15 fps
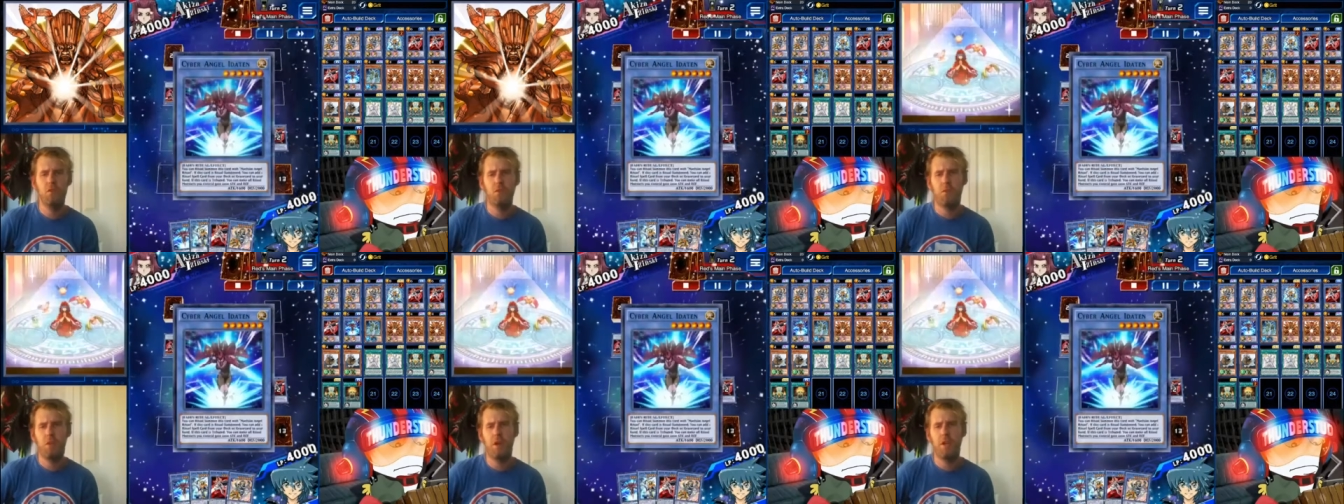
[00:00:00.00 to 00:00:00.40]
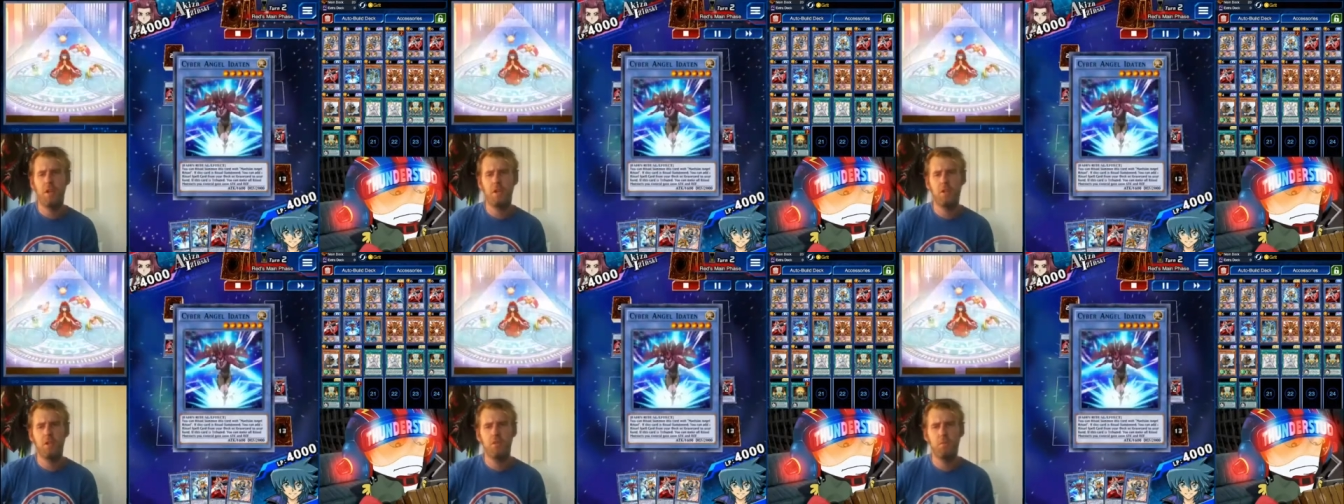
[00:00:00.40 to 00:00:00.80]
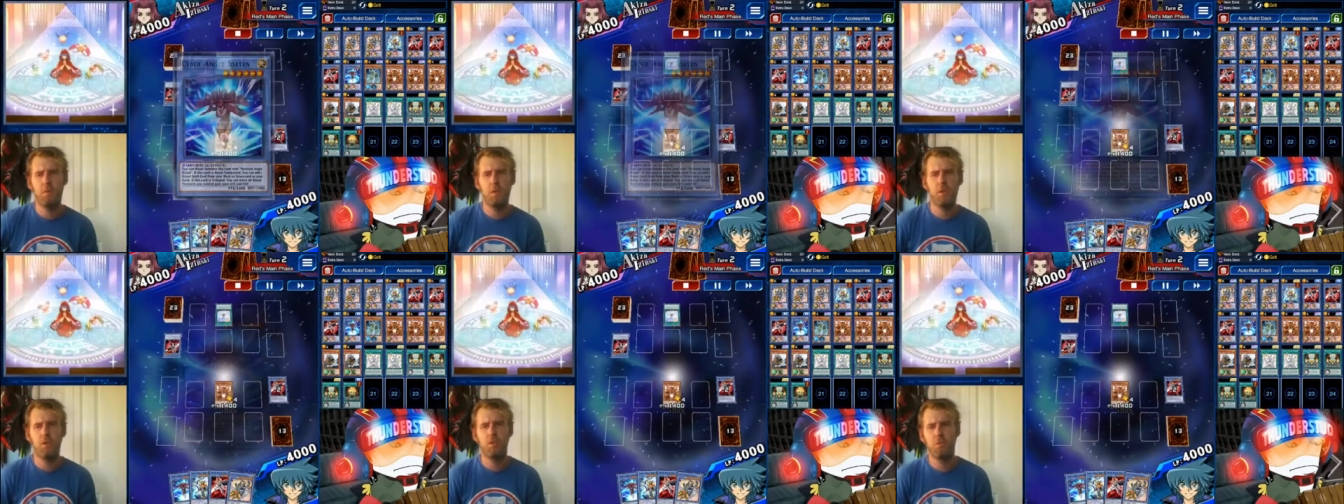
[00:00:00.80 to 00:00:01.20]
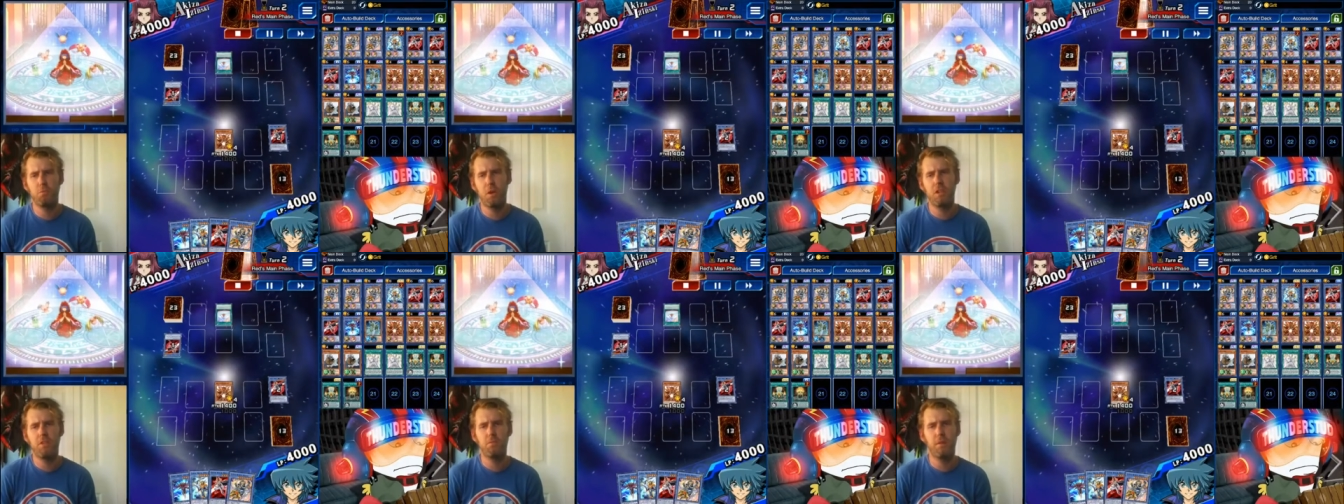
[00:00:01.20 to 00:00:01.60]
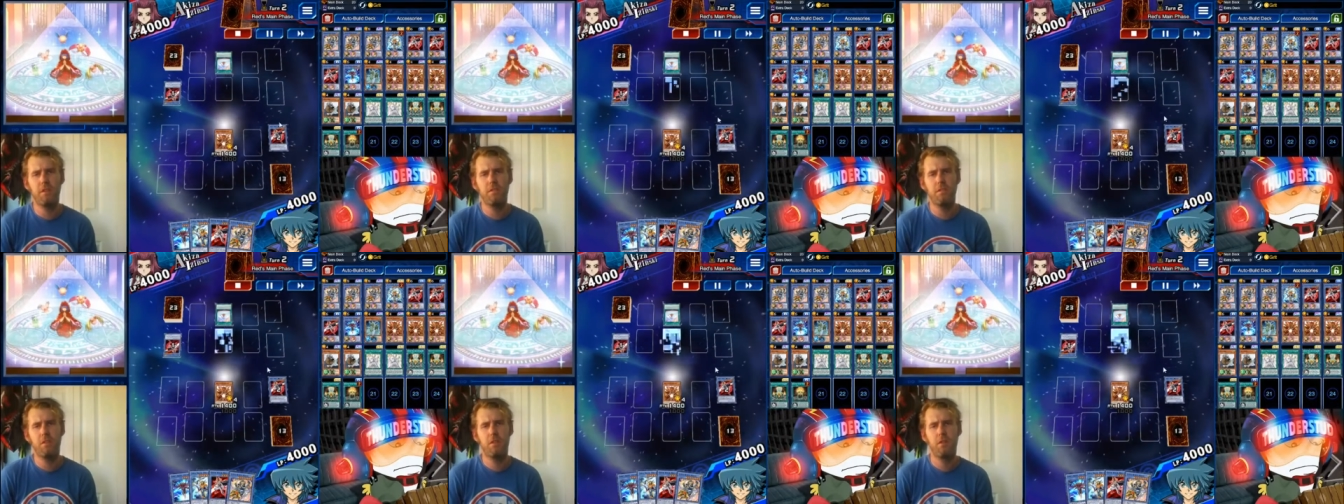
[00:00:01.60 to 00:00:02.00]
to run Spirit Sprite's
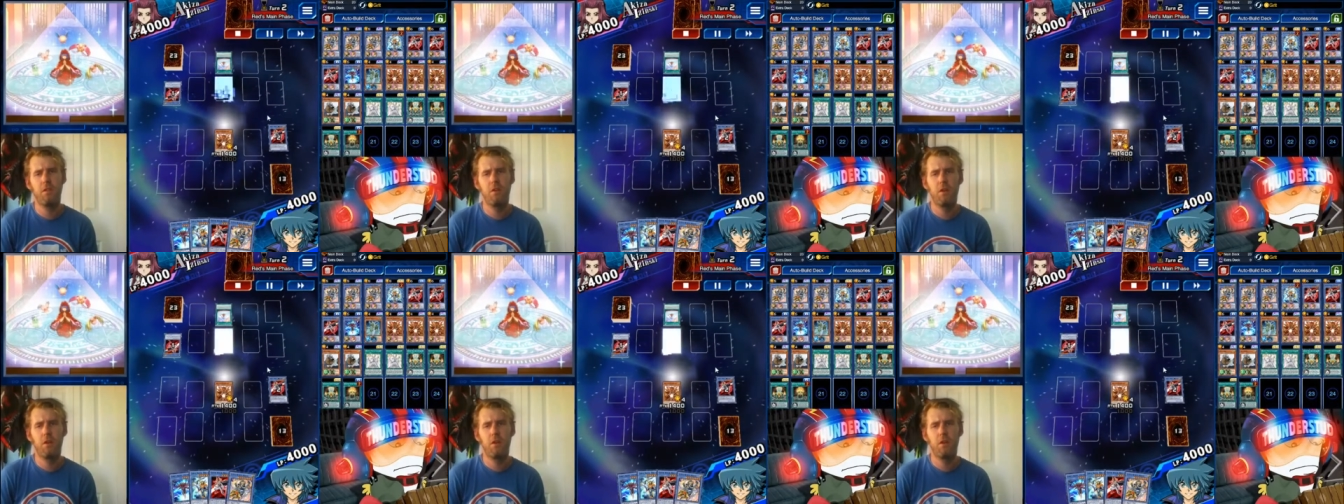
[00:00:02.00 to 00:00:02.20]
Blessing,